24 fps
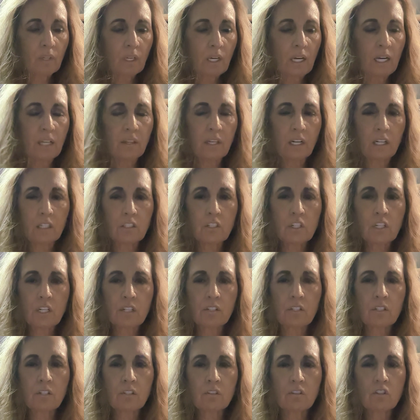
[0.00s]
and they're
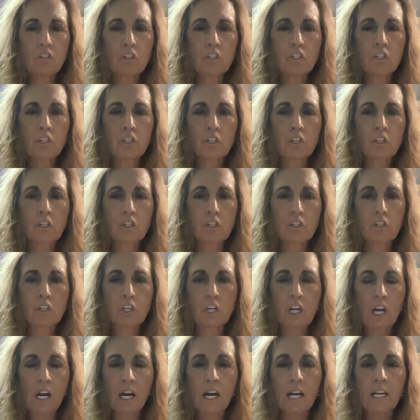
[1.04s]
just
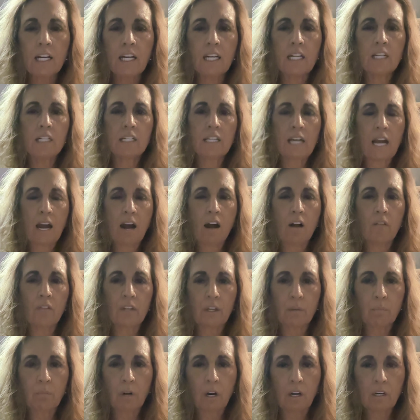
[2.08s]
chugging down
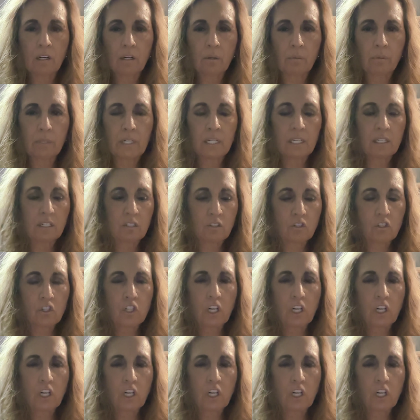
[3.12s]
their margaritas,